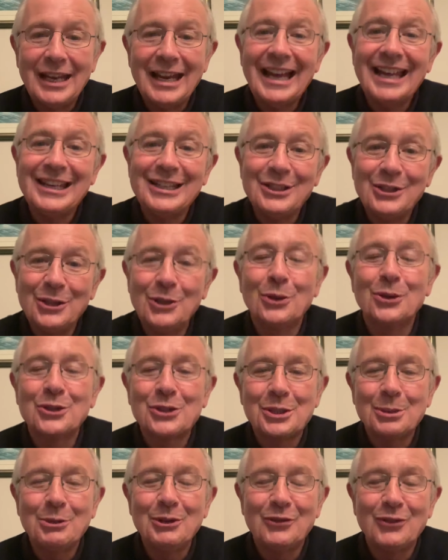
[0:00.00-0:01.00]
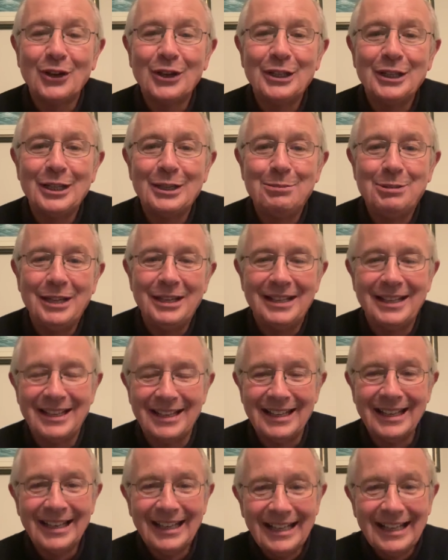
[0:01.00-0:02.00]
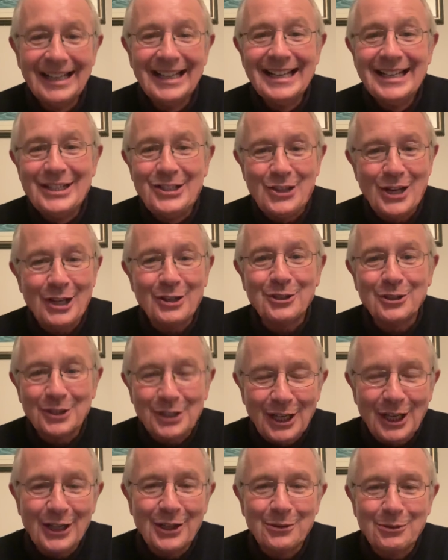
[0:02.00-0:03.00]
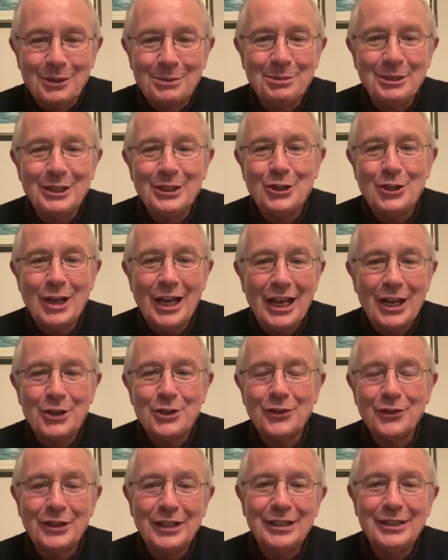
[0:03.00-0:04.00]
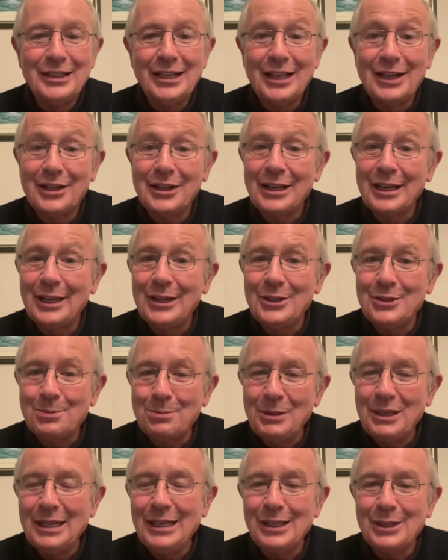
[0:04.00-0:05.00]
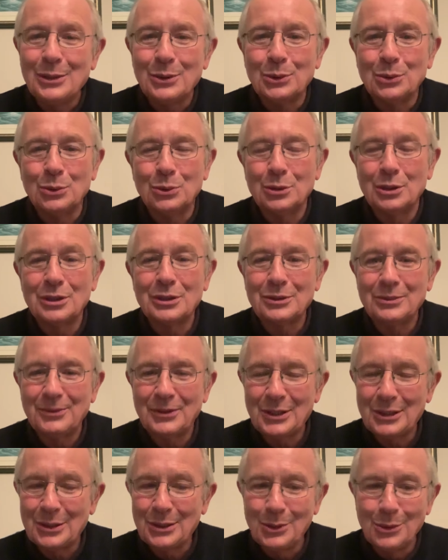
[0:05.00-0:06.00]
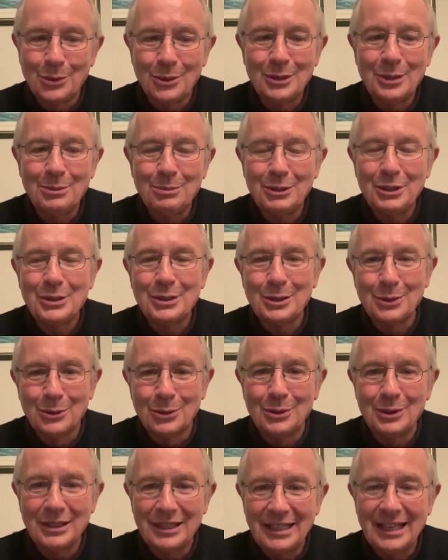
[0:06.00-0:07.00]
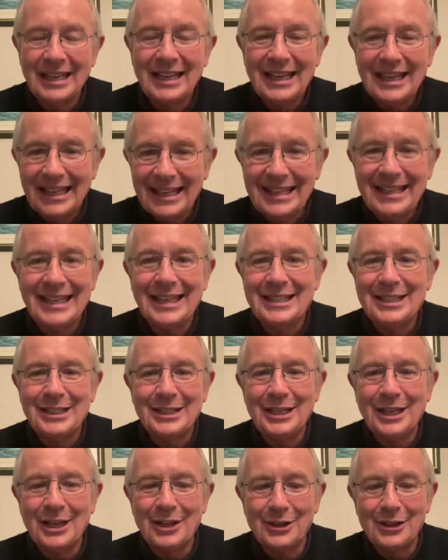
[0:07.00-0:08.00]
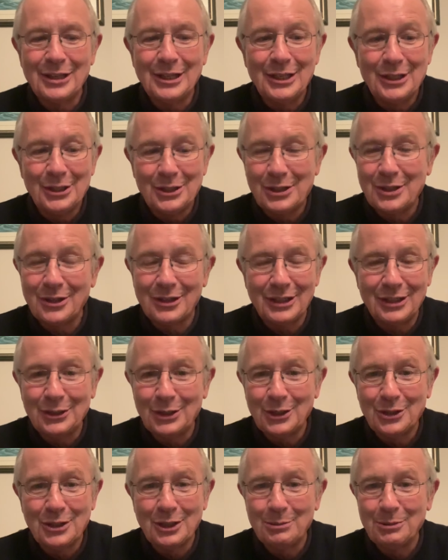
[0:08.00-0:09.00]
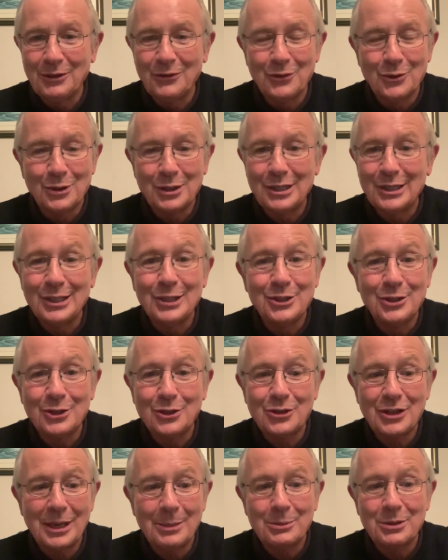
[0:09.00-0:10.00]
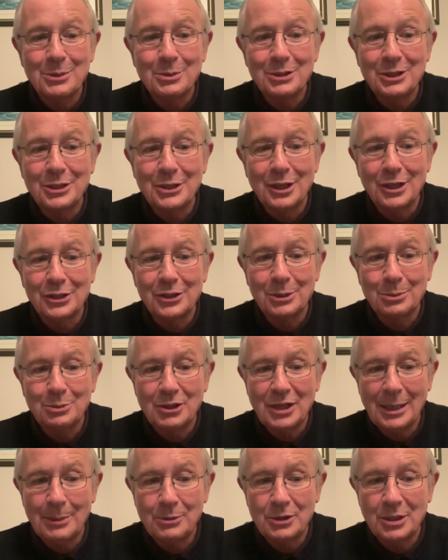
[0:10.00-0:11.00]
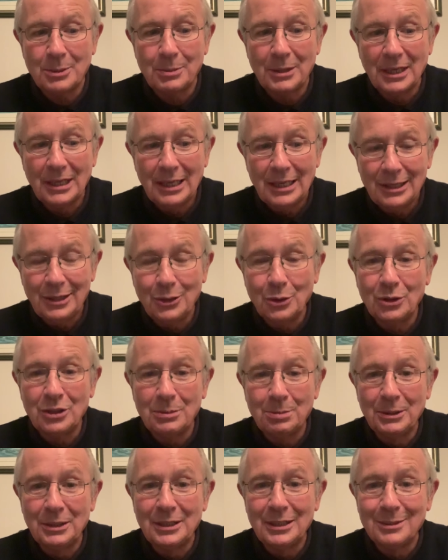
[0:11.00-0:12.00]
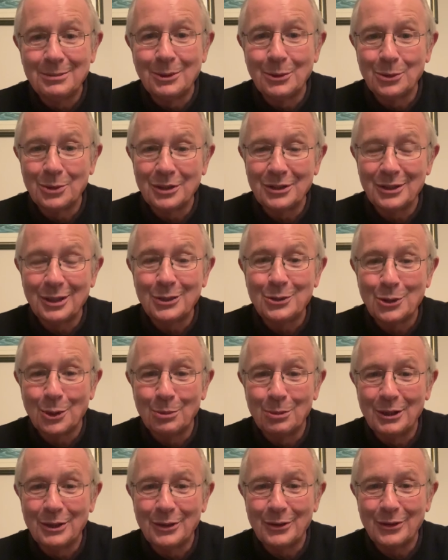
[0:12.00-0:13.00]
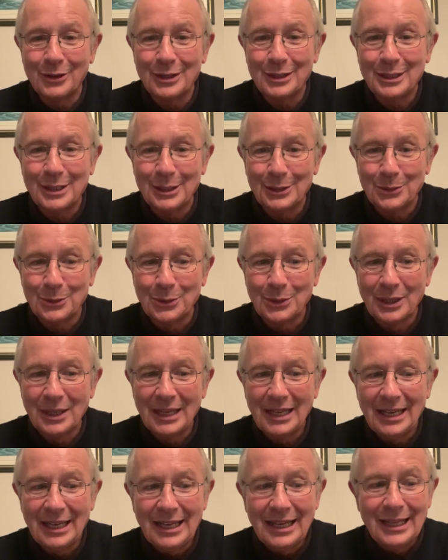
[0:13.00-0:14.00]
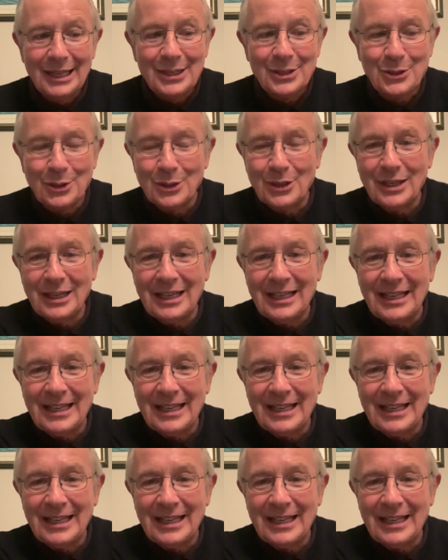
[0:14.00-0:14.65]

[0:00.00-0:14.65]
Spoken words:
and in the other semi-final, Jack O'Connor will be in charge of Kildare against Meath, who are slowly but slowly getting there in Leinster. As I said before, the Leinster Championship is an awesome championship. The only pity about it is the Dublin are in town. So,